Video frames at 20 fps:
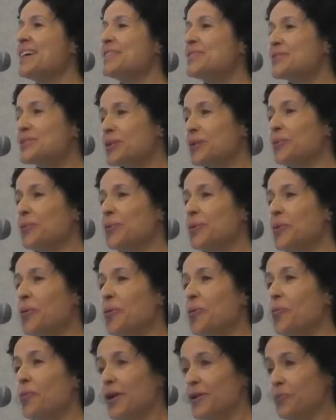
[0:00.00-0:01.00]

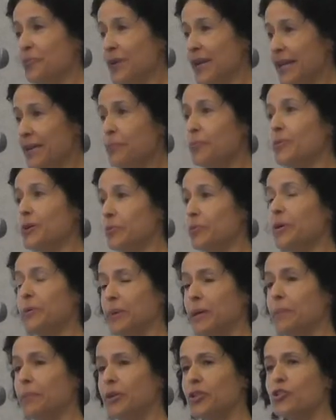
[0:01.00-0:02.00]
So when
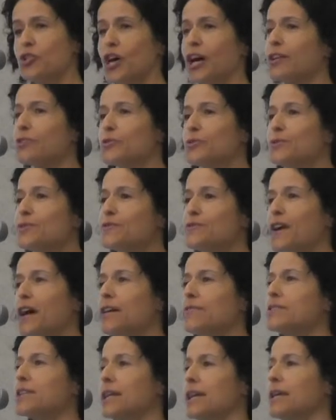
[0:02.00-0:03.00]
we put a child who's
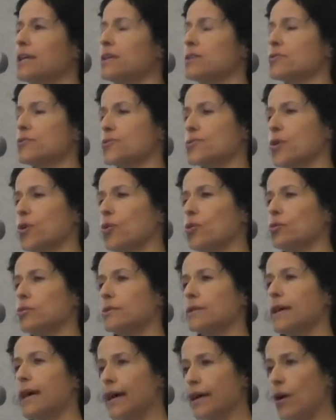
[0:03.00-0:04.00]
5 to 8 years
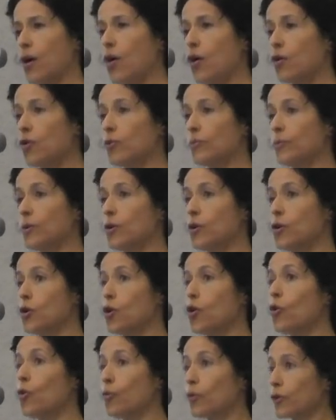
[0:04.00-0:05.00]
old at home,
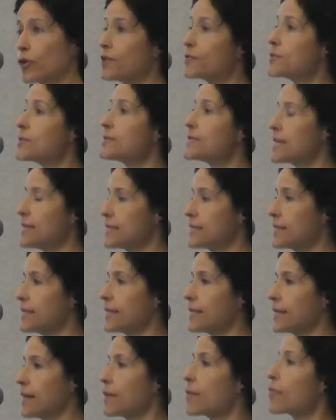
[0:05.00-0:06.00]
we're also
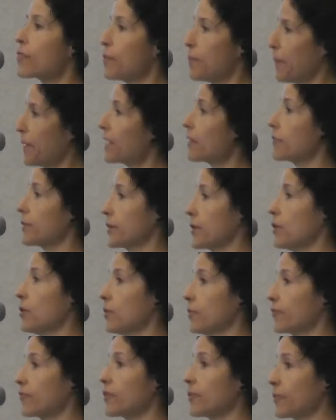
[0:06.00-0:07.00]
sending the parent
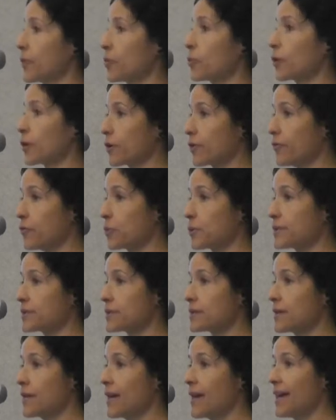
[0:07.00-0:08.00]
home from the
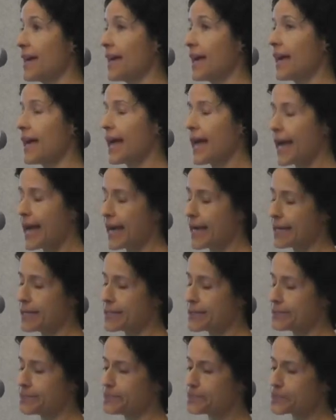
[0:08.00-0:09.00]
workforce. And